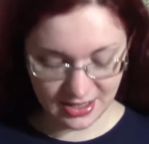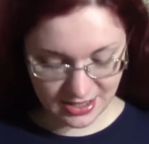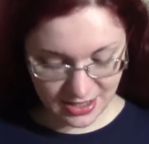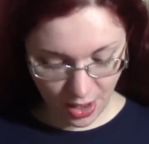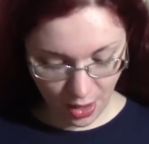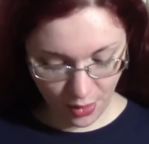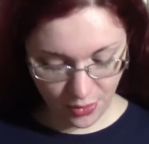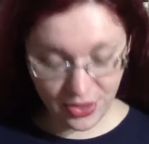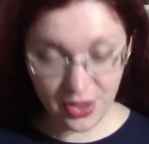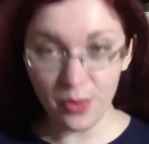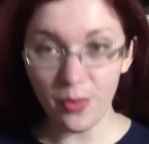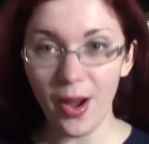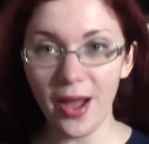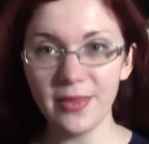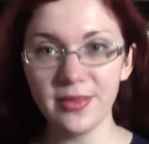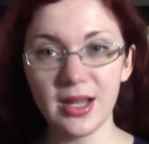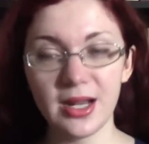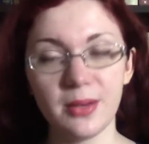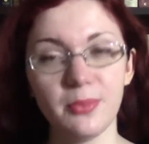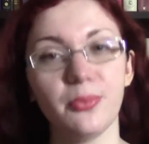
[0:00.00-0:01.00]
So the
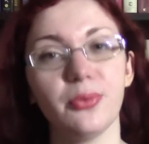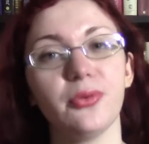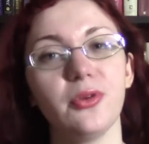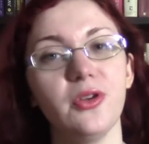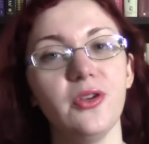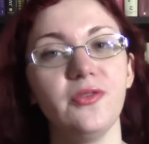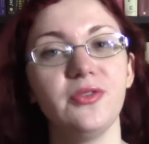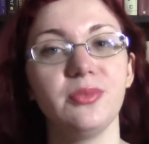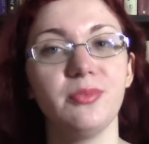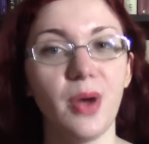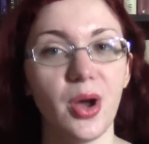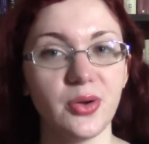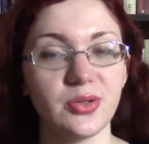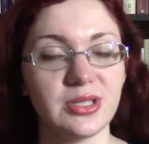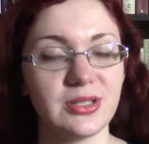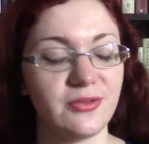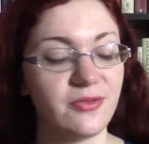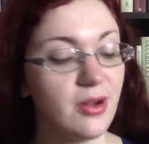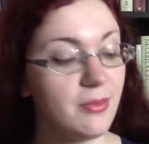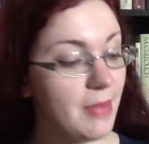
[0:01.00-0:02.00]
one that improved
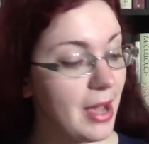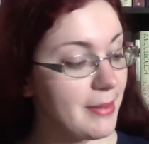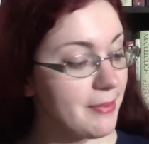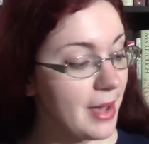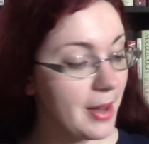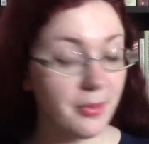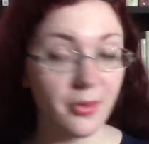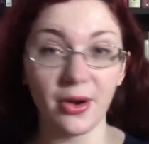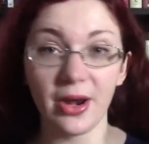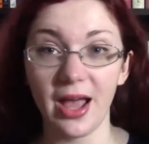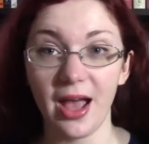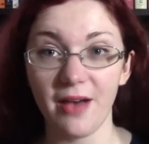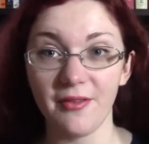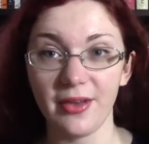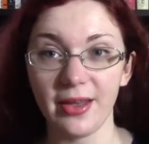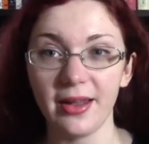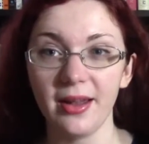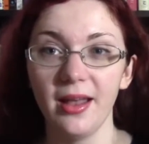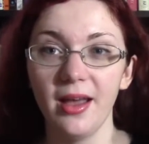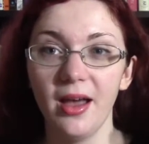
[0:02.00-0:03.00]
most from my memory of
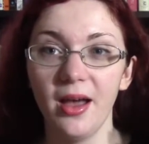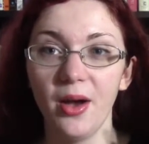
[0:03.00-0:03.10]
it